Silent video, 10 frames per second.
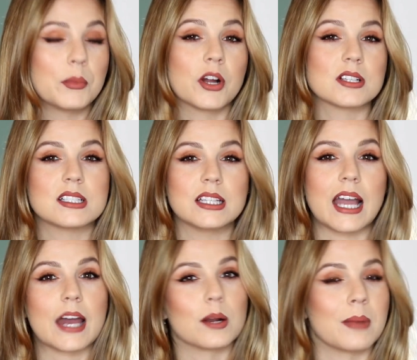Personally,
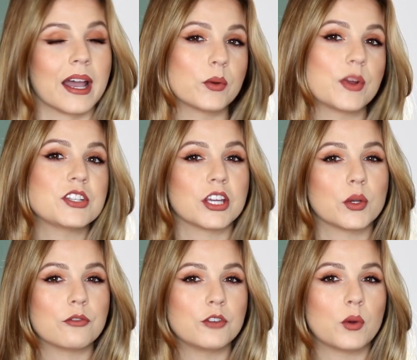I don't mind reaching
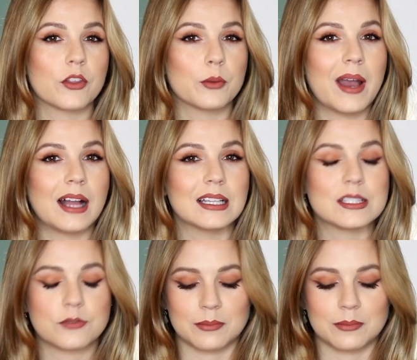into a few other palettes.